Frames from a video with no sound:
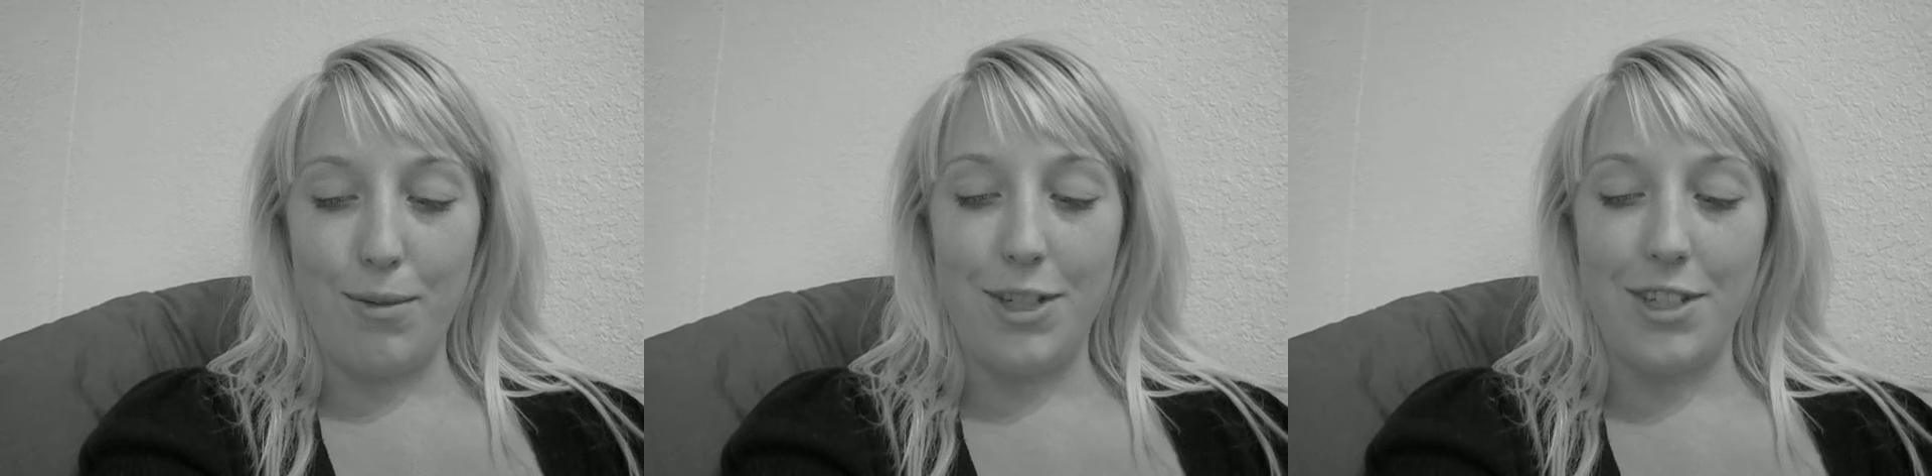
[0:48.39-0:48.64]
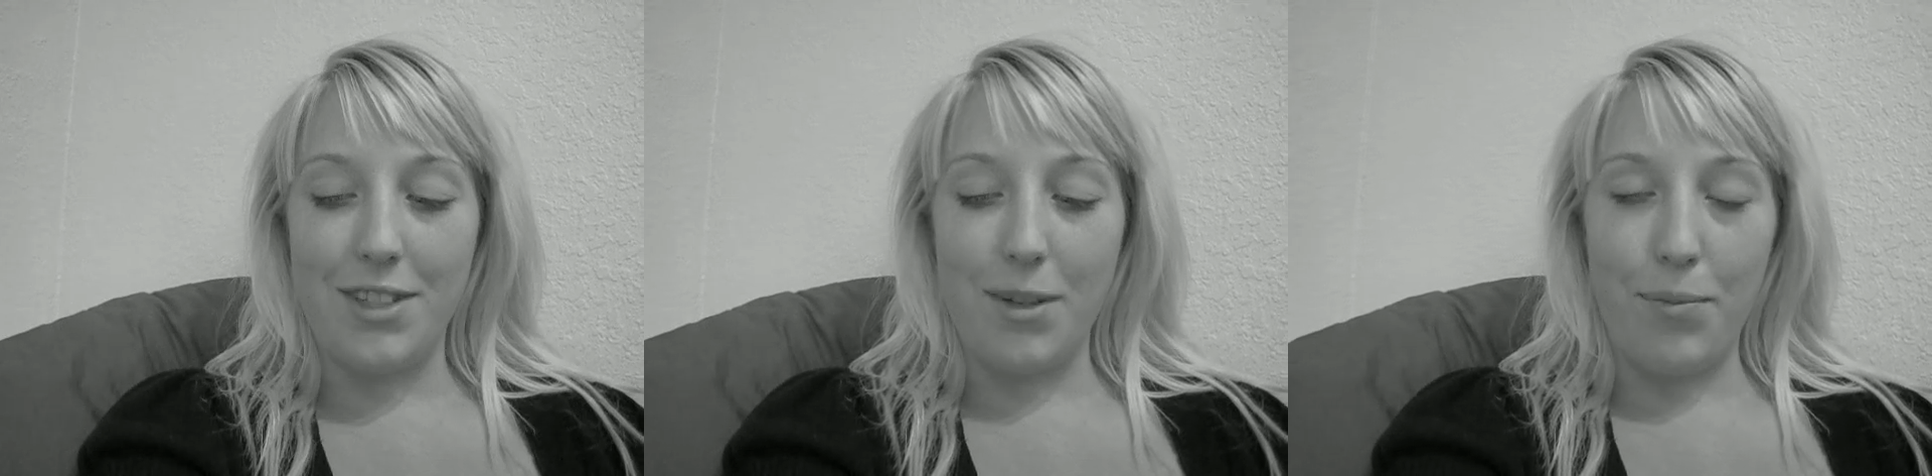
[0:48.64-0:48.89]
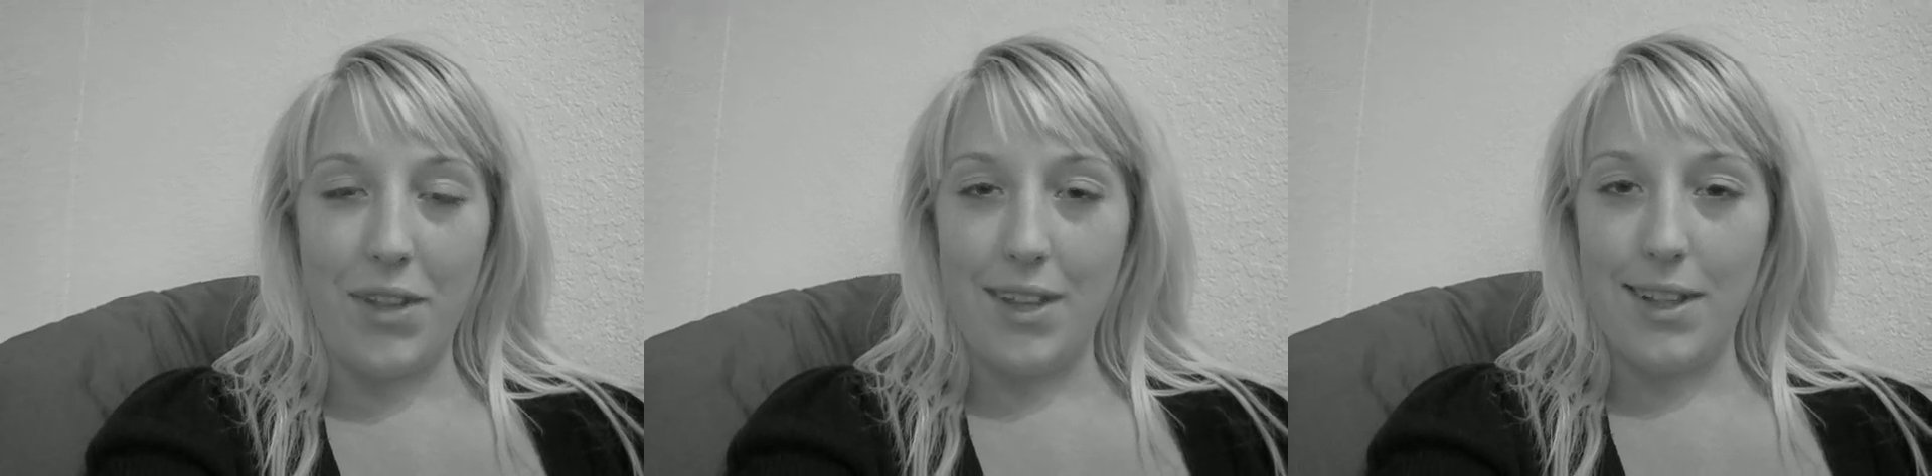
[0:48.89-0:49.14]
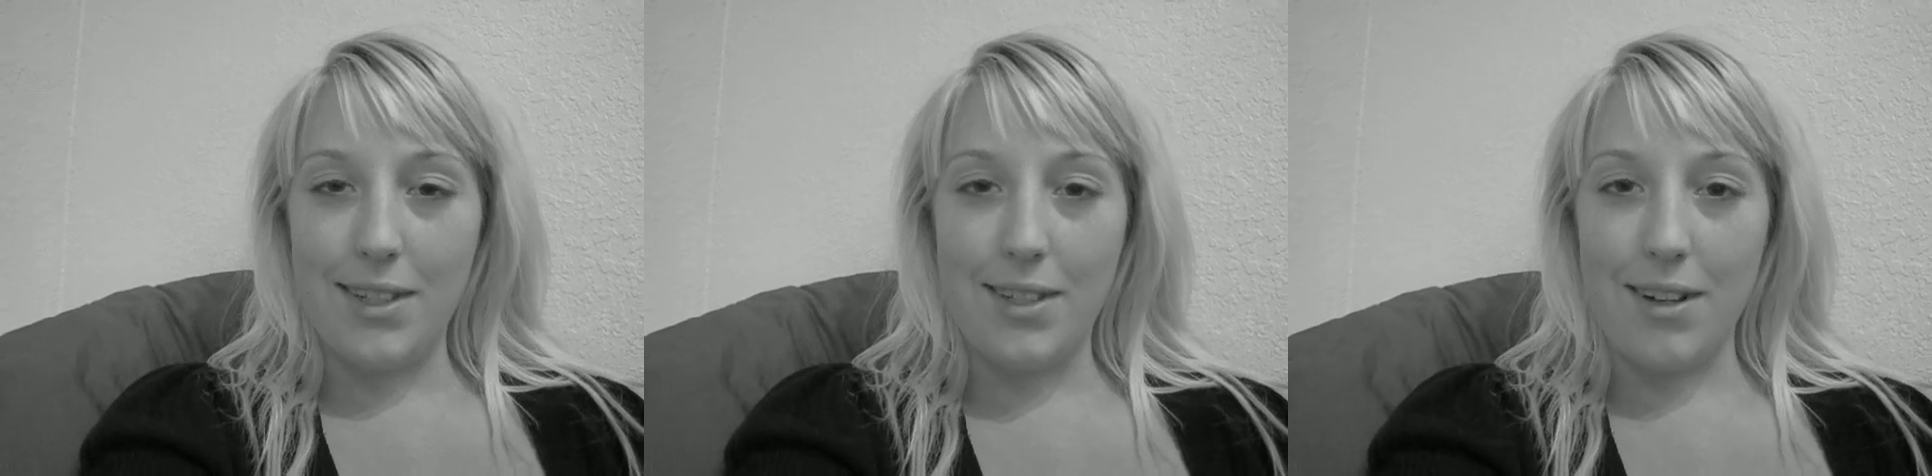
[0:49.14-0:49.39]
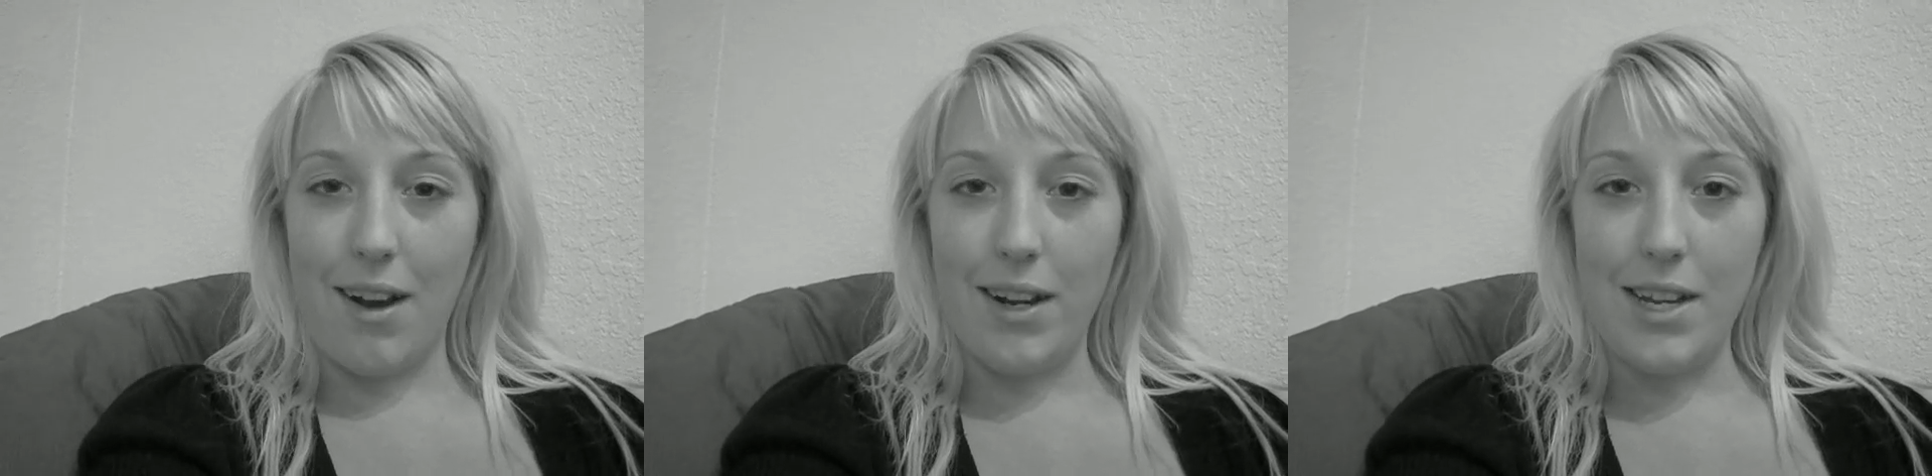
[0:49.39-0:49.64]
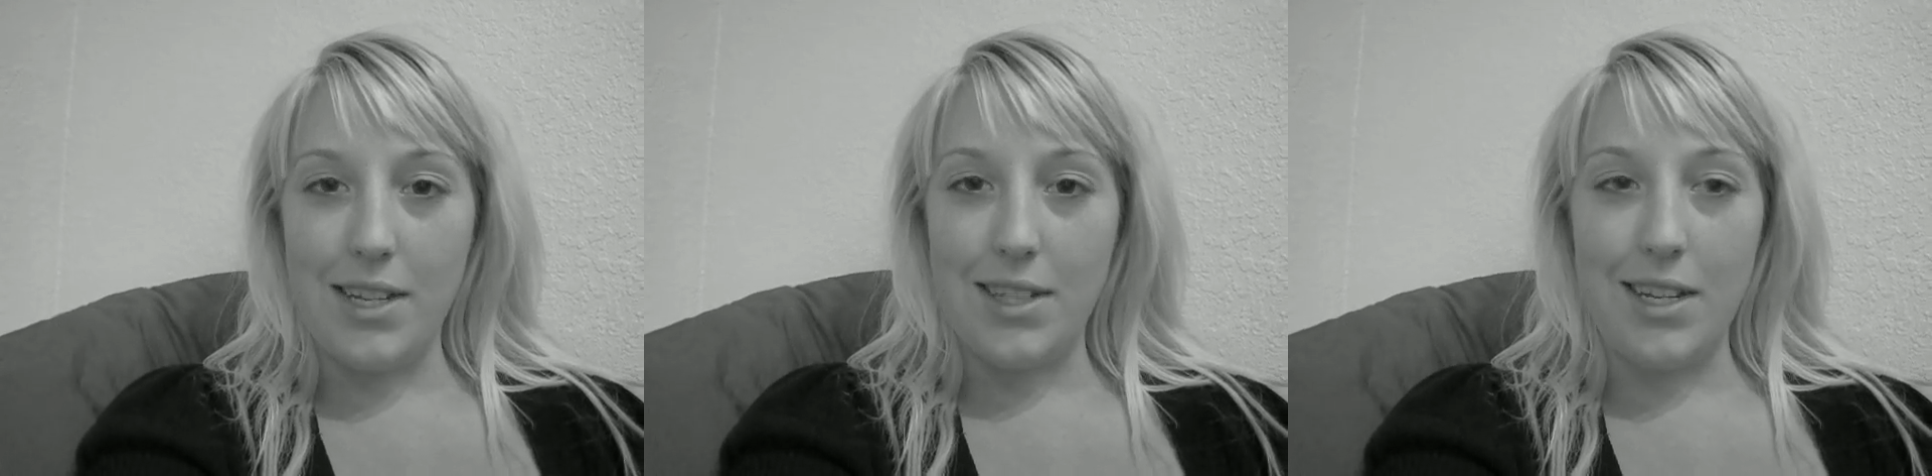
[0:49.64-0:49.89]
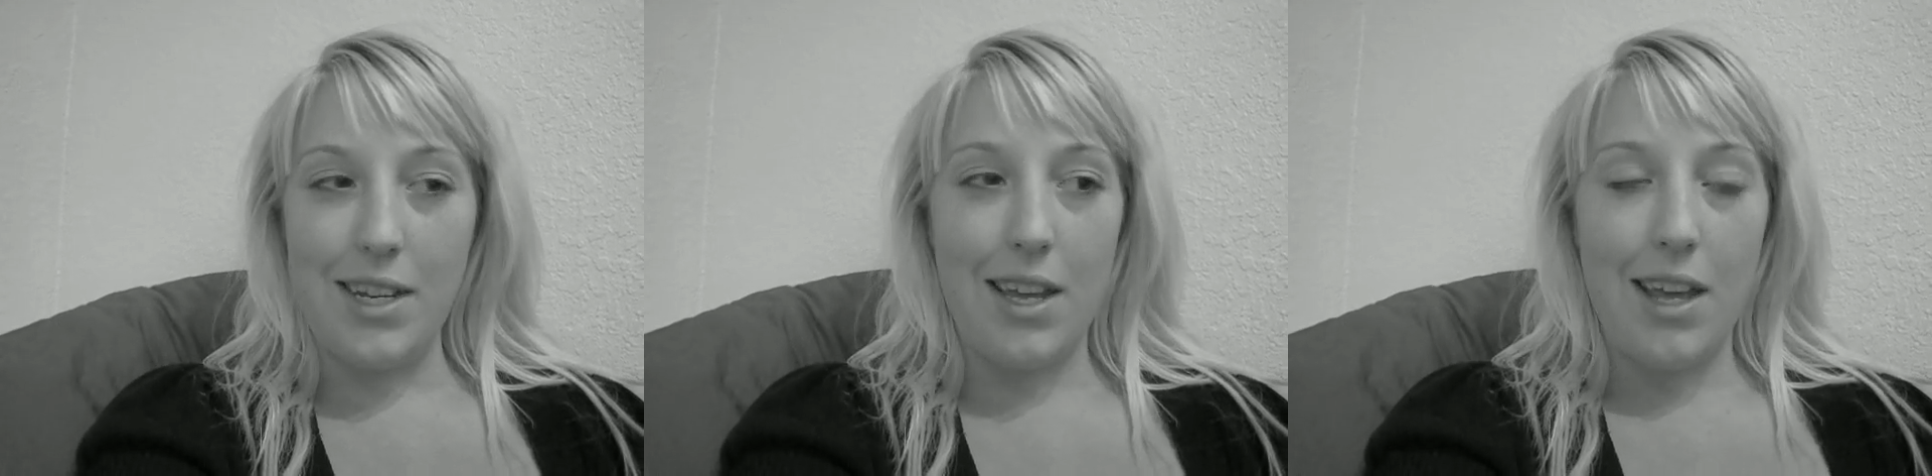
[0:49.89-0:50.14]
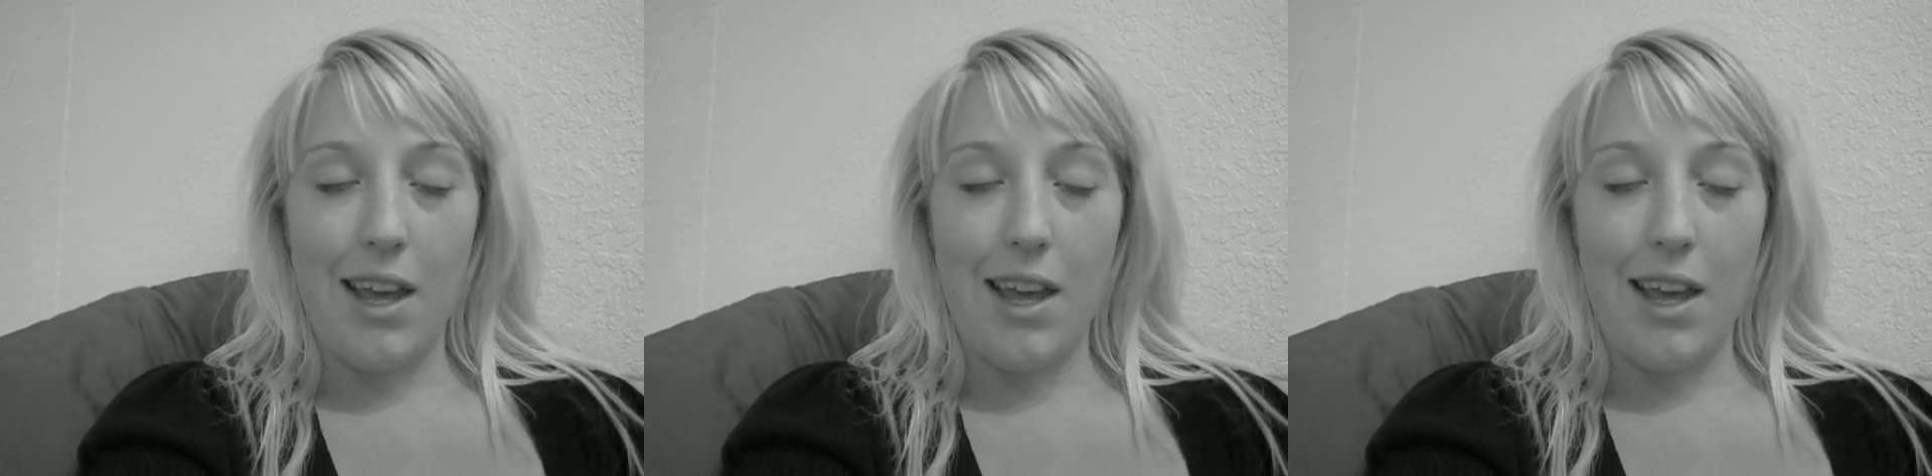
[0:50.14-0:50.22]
which is something that's not easy,